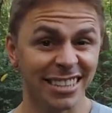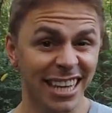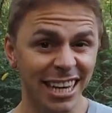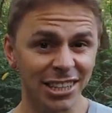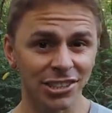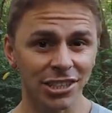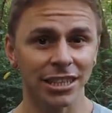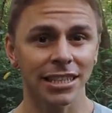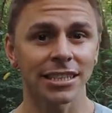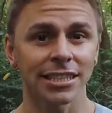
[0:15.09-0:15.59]
It's
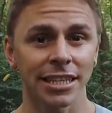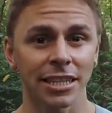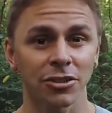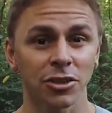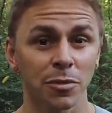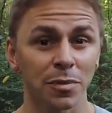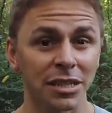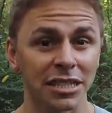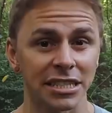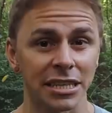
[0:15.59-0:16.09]
actually
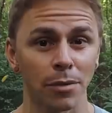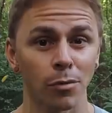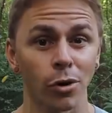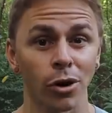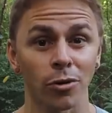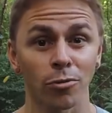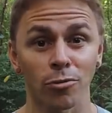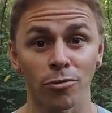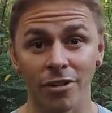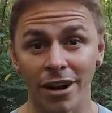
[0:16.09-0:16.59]
considered to be
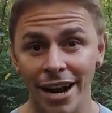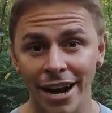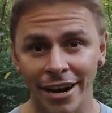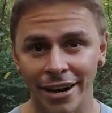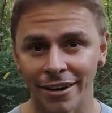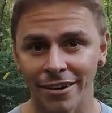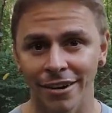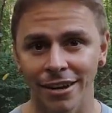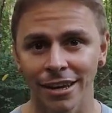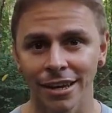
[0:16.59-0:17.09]
somewhat
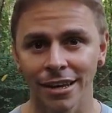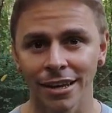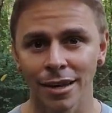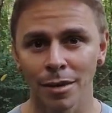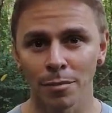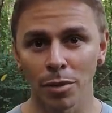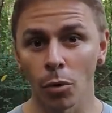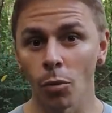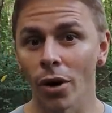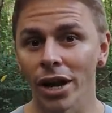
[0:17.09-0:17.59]
rare,
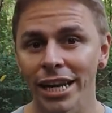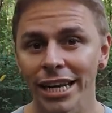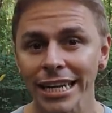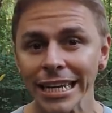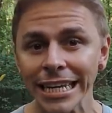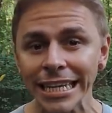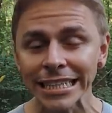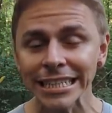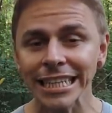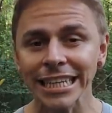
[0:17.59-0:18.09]
but when
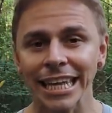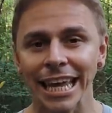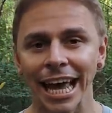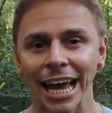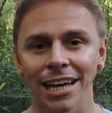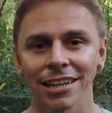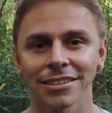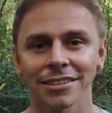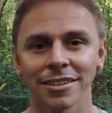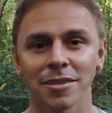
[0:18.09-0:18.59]
it is
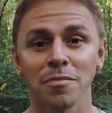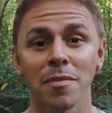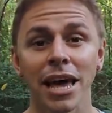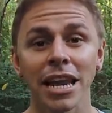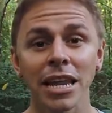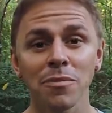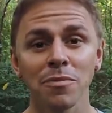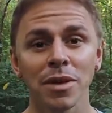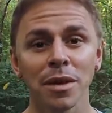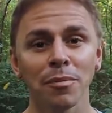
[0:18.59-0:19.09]
encountered,
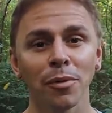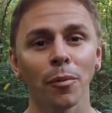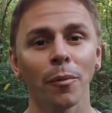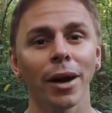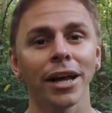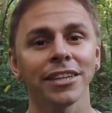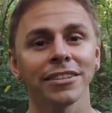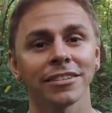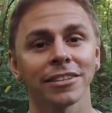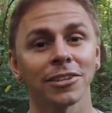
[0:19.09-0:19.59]
many people
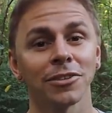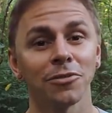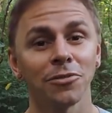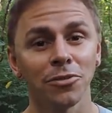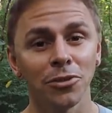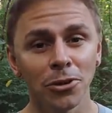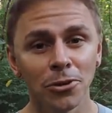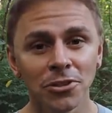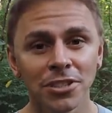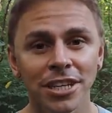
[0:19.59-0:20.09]
might
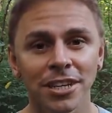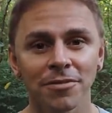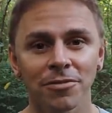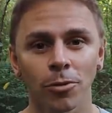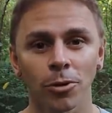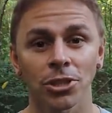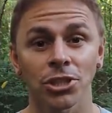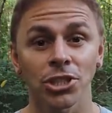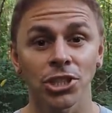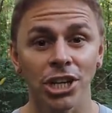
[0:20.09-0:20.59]
confuse it
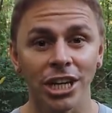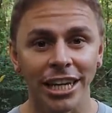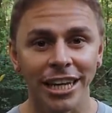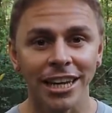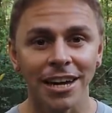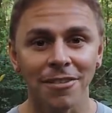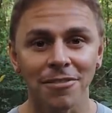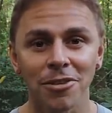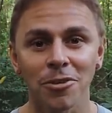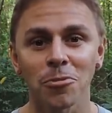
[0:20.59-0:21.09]
for
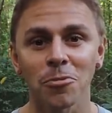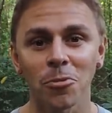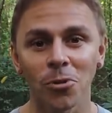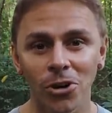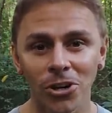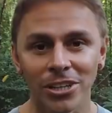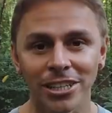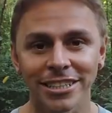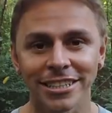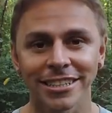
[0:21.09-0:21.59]
chicken of the
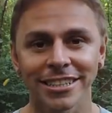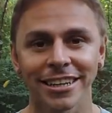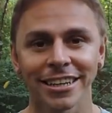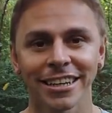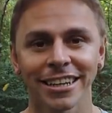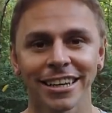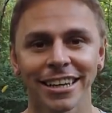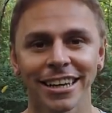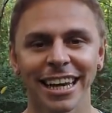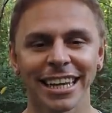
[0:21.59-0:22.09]
woods.
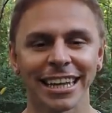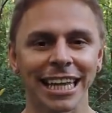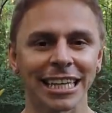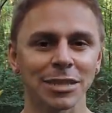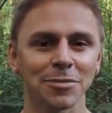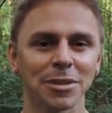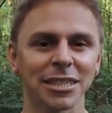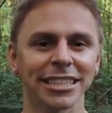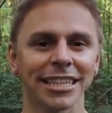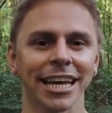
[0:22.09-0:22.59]
And
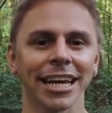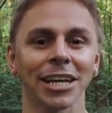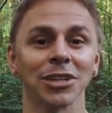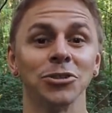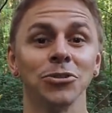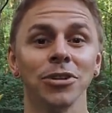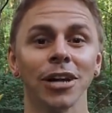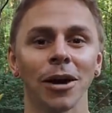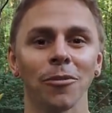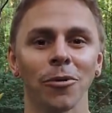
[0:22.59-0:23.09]
that's a mistake I
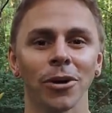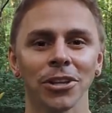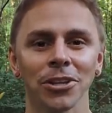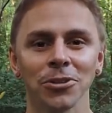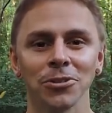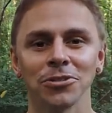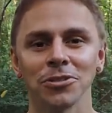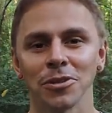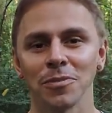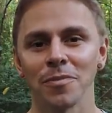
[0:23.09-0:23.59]
do not want
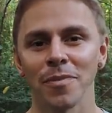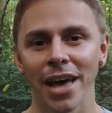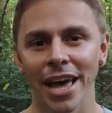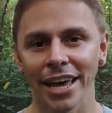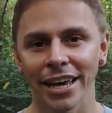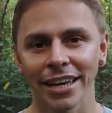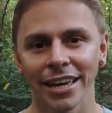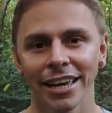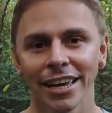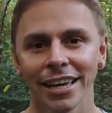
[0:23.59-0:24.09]
you to
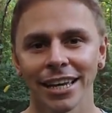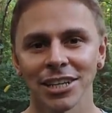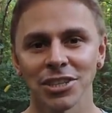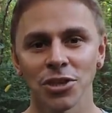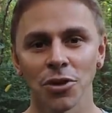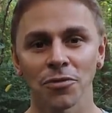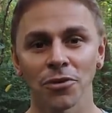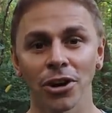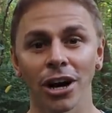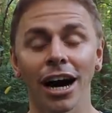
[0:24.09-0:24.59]
make.
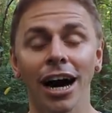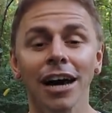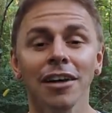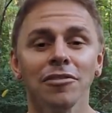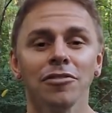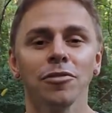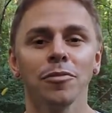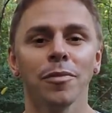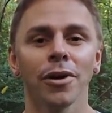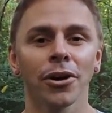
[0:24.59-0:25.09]
And so if you're
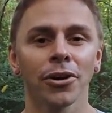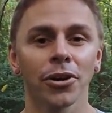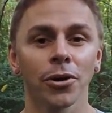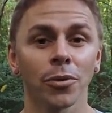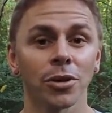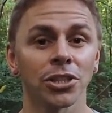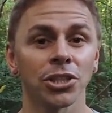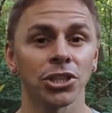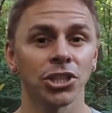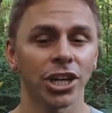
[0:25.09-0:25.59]

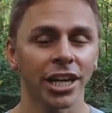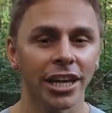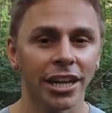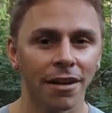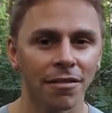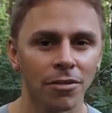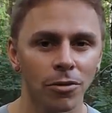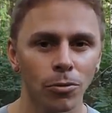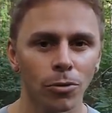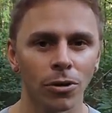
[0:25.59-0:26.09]
unfamiliar with
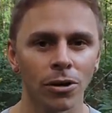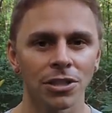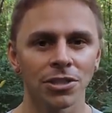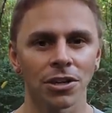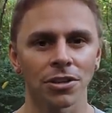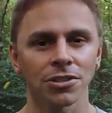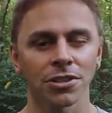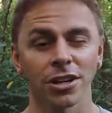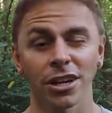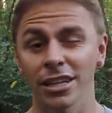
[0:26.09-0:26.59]
chicken of the
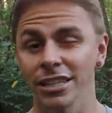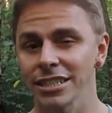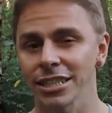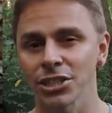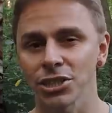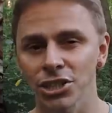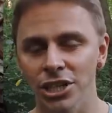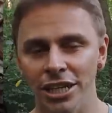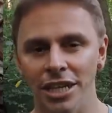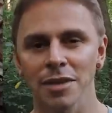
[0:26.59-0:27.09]
woods, also known as
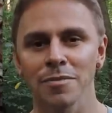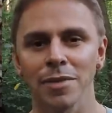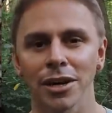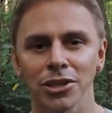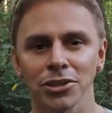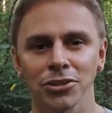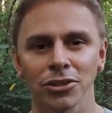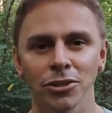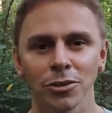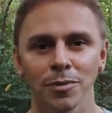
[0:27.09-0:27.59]
the chicken
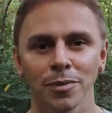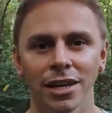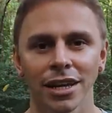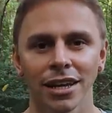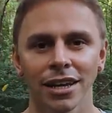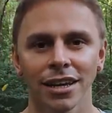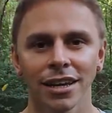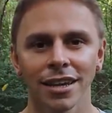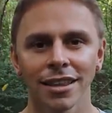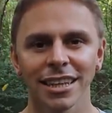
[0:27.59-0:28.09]
mushroom,
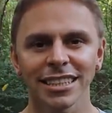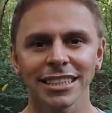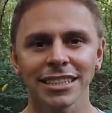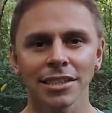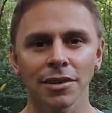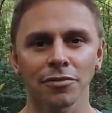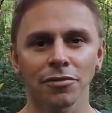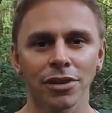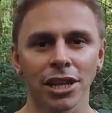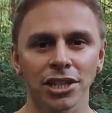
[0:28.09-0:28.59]
this
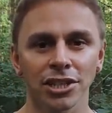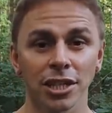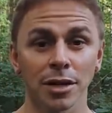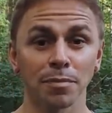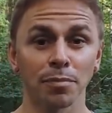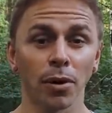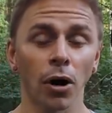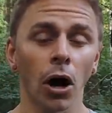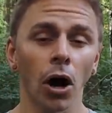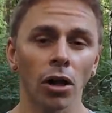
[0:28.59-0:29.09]
is a
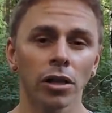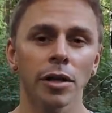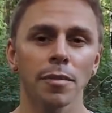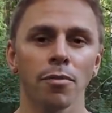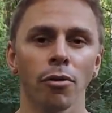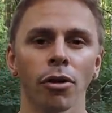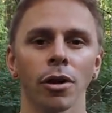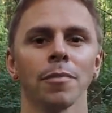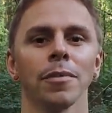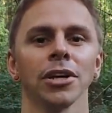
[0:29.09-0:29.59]
fleshy
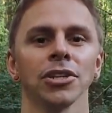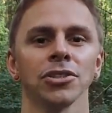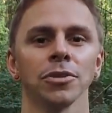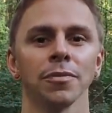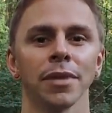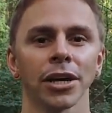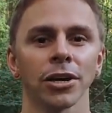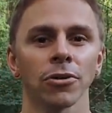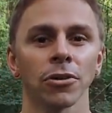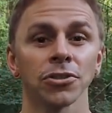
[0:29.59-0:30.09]
polypore
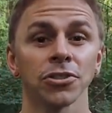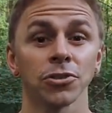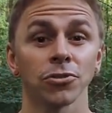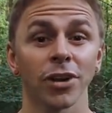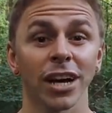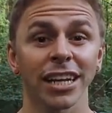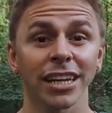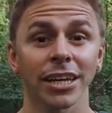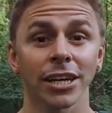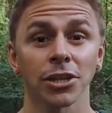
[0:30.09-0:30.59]
mushroom that grows
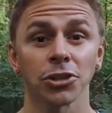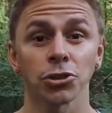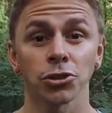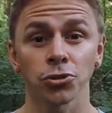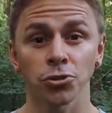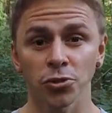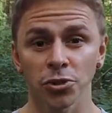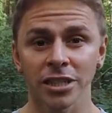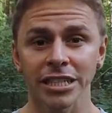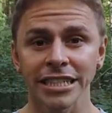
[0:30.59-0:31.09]
directly on
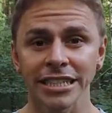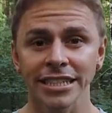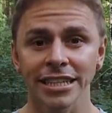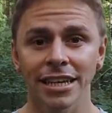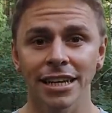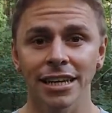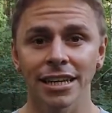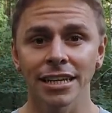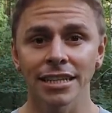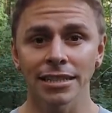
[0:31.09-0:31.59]

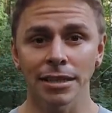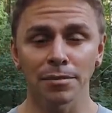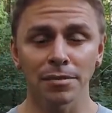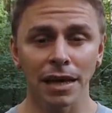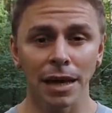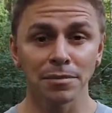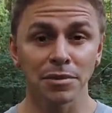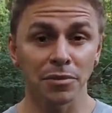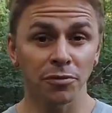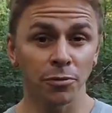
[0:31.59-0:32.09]
trees.
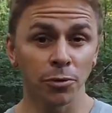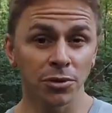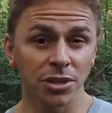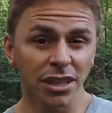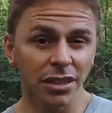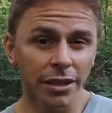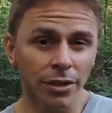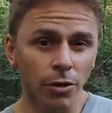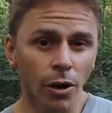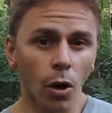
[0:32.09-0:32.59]
Sometimes the
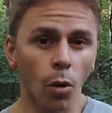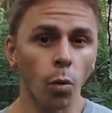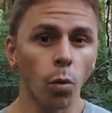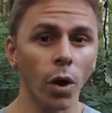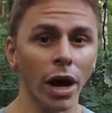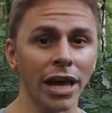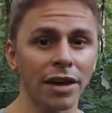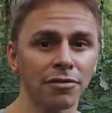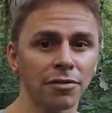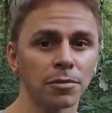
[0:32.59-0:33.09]
fruit's a little
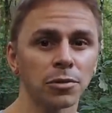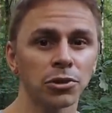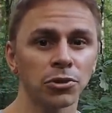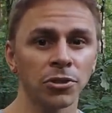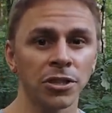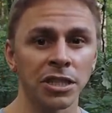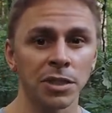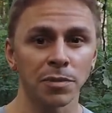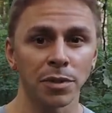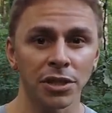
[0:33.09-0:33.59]
away from
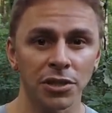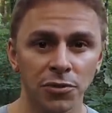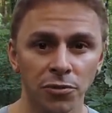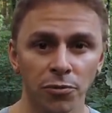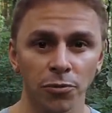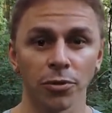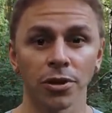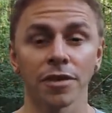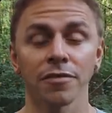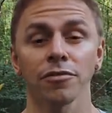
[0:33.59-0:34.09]
trees, but it's
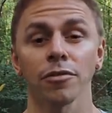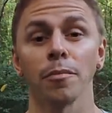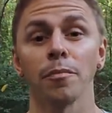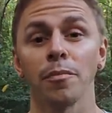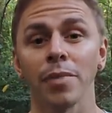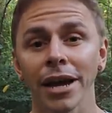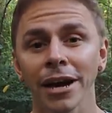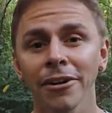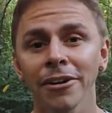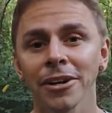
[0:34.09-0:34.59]
fruiting from
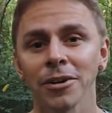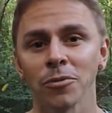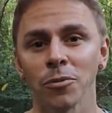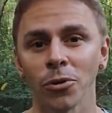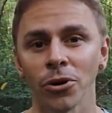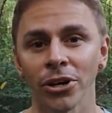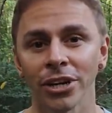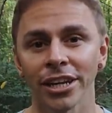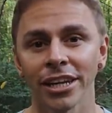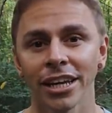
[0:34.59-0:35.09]

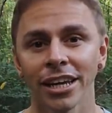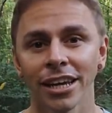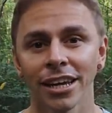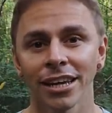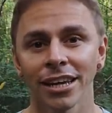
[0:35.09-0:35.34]
buried wood.